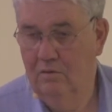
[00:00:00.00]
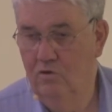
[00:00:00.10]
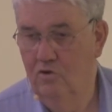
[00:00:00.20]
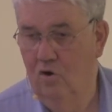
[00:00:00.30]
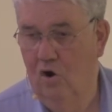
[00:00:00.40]

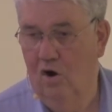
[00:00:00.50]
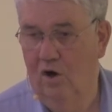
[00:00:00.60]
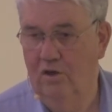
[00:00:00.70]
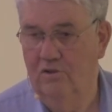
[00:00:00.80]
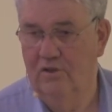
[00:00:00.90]

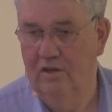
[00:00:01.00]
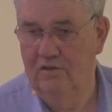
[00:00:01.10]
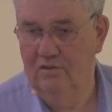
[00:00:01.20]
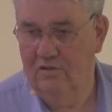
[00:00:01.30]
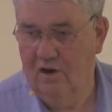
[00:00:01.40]
Your
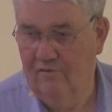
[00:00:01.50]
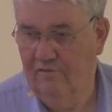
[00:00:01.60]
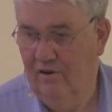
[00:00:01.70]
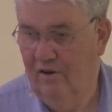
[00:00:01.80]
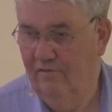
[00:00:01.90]
sins are
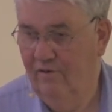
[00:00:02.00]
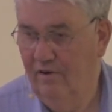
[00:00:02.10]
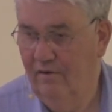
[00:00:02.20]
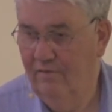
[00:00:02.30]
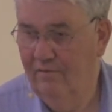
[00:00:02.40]

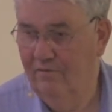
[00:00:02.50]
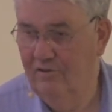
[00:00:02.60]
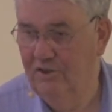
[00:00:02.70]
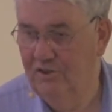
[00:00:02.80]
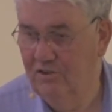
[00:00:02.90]
forgiven
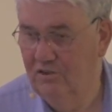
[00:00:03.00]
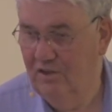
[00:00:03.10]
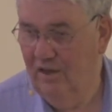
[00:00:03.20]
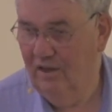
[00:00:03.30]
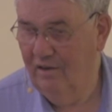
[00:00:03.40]
for Jesus'
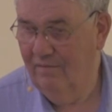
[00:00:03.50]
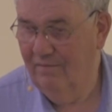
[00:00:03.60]
sake.